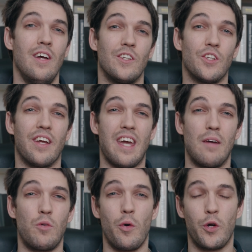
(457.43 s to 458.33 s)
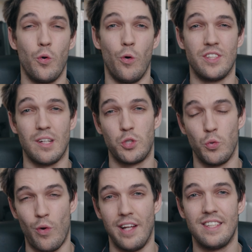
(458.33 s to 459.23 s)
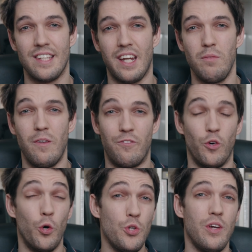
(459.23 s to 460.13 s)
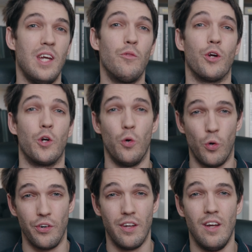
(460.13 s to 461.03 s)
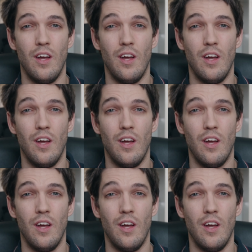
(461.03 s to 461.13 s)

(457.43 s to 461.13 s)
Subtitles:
So the camera records up to 1 second before you hit record,